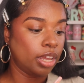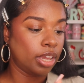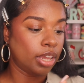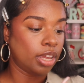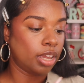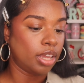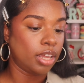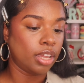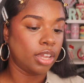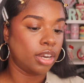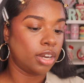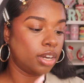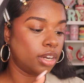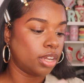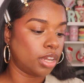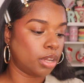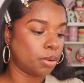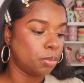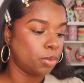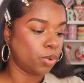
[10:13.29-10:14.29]
And
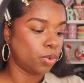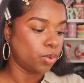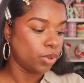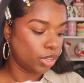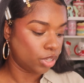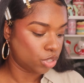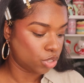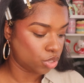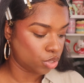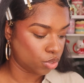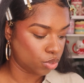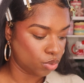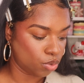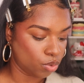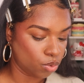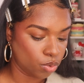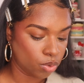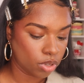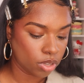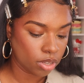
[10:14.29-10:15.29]
I'm going to
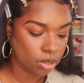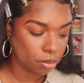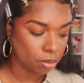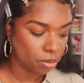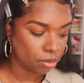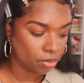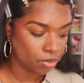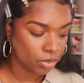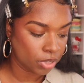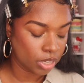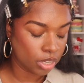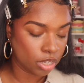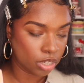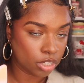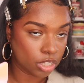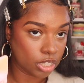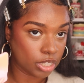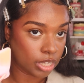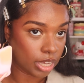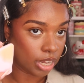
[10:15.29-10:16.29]

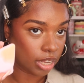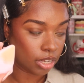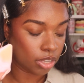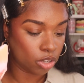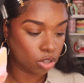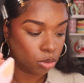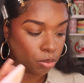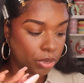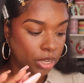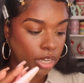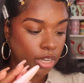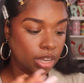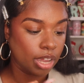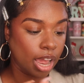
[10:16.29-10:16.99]
just take a little bit.